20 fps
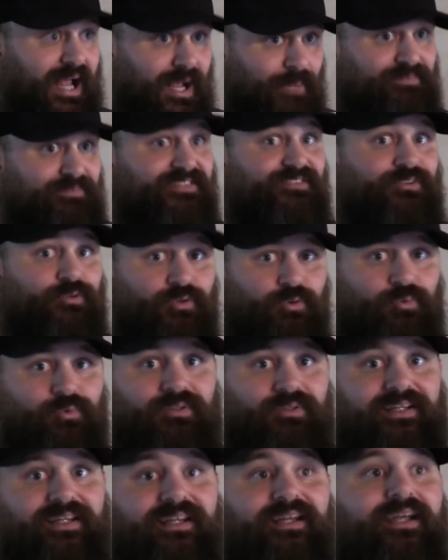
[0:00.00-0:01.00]

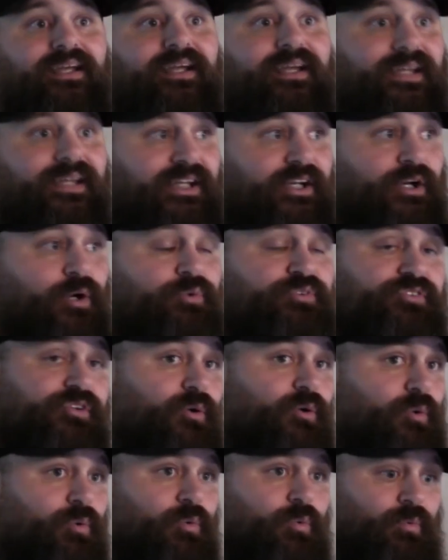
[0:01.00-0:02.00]
Absolutely. You know,
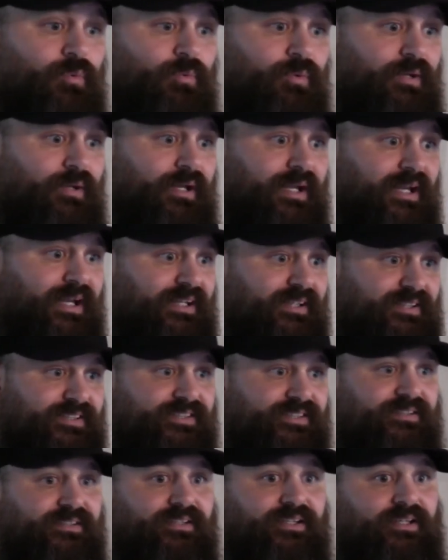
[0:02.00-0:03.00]
so
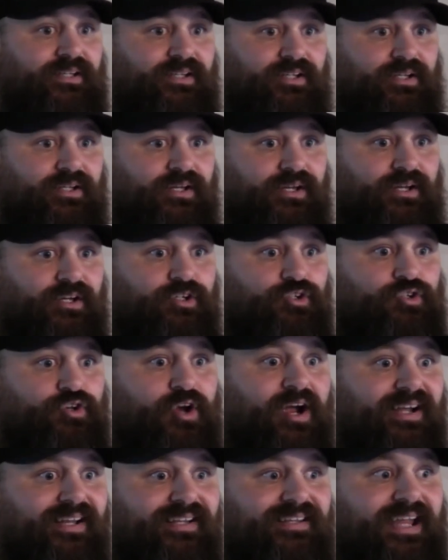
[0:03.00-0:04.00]
it's
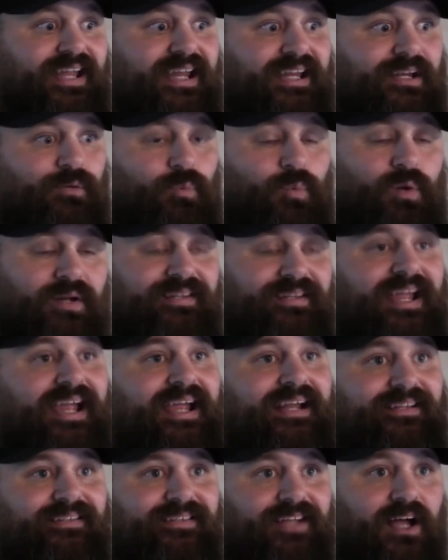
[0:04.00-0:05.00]
trying to take it one day
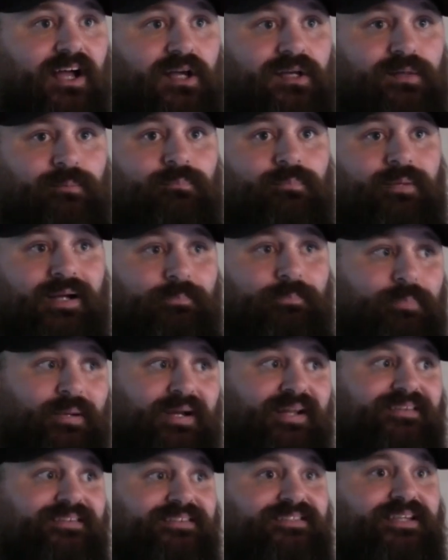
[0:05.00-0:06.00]
at a time,
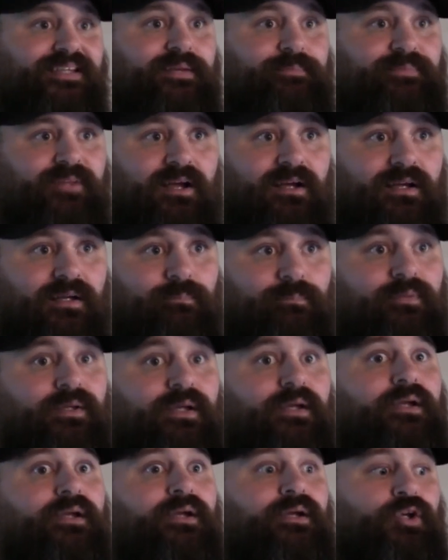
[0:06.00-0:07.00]
but at the same time,
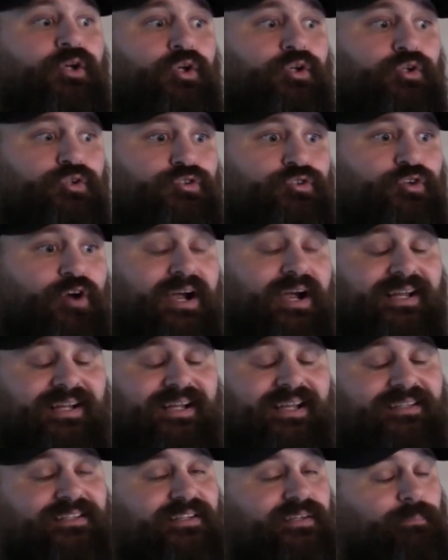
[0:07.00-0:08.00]
trying to
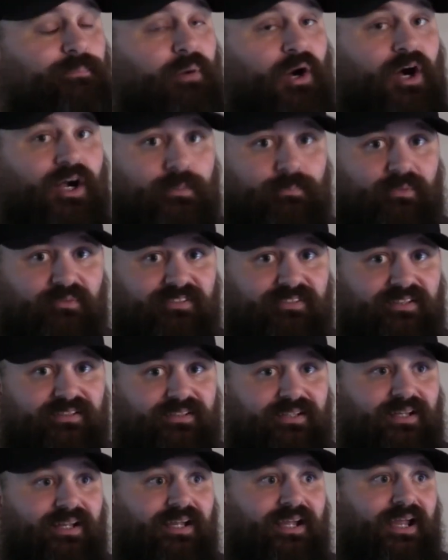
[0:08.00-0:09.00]
get to the bottom of
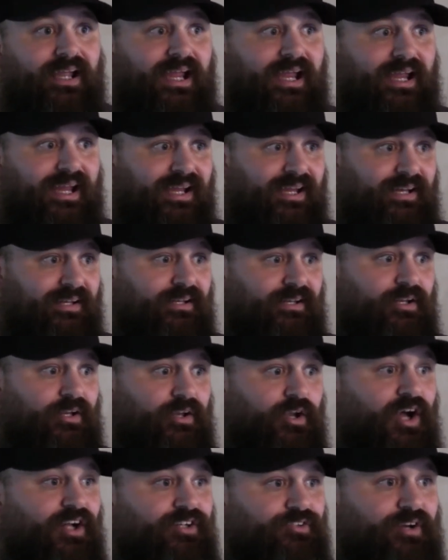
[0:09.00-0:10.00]
it and
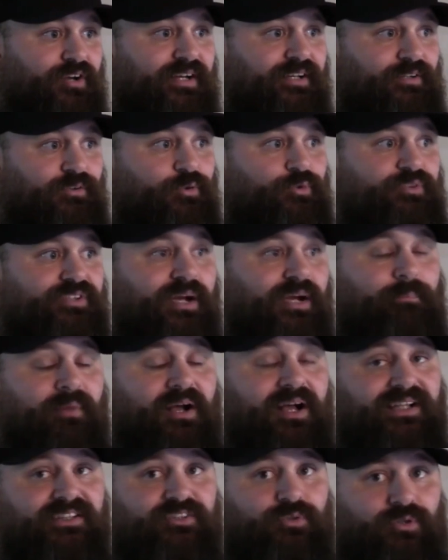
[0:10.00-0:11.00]
not trying to lose our
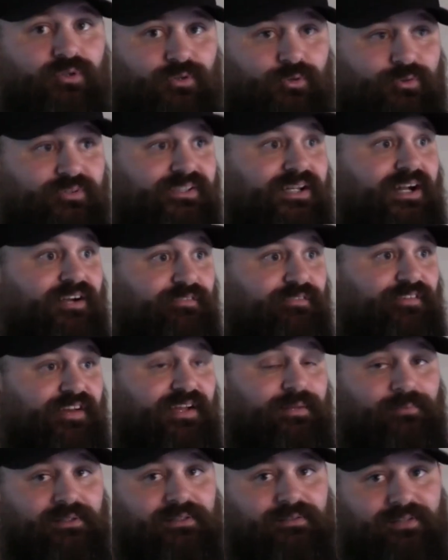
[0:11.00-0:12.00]
minds or losing our
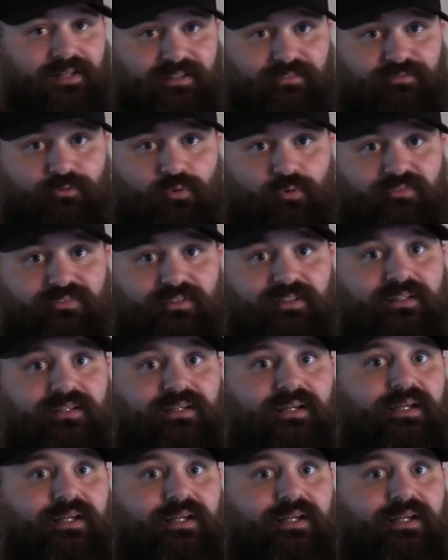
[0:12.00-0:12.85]
family life over it.